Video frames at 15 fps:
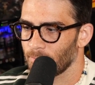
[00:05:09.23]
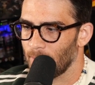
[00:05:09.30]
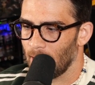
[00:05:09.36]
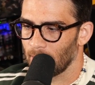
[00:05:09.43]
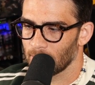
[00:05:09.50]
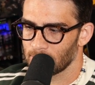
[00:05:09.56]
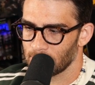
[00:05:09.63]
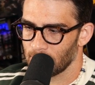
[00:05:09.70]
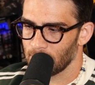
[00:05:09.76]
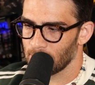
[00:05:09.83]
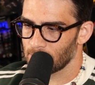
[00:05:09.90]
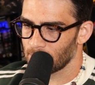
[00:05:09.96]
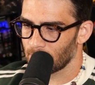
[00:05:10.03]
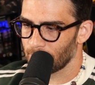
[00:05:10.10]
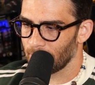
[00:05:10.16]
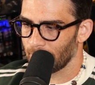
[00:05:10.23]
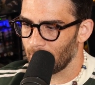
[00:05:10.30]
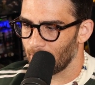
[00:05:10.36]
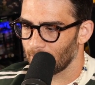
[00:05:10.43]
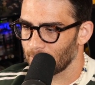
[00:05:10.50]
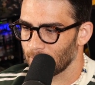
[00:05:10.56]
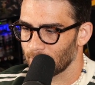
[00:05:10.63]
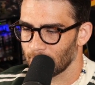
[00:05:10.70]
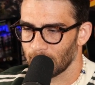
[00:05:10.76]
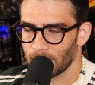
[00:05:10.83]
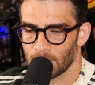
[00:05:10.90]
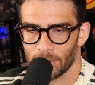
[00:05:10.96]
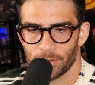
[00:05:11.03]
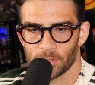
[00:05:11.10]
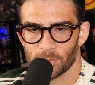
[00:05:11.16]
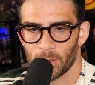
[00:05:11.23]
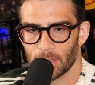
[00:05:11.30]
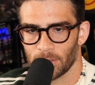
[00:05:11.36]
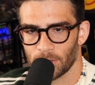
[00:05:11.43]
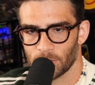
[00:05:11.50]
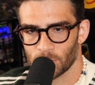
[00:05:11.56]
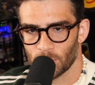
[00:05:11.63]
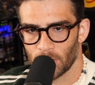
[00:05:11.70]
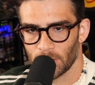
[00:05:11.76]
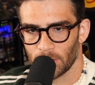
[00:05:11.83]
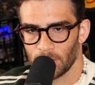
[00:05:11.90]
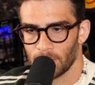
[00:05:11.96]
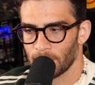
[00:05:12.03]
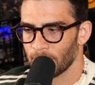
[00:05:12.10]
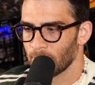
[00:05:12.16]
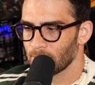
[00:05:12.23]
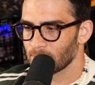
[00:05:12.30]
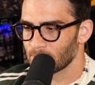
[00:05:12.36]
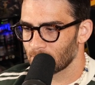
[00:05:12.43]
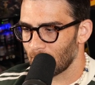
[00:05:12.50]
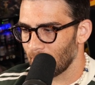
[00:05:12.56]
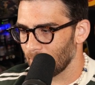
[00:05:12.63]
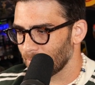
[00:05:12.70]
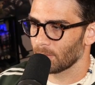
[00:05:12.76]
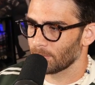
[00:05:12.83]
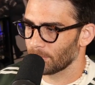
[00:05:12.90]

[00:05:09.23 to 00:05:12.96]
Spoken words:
Palestinians that are being ethnically cleansed by the Israeli state.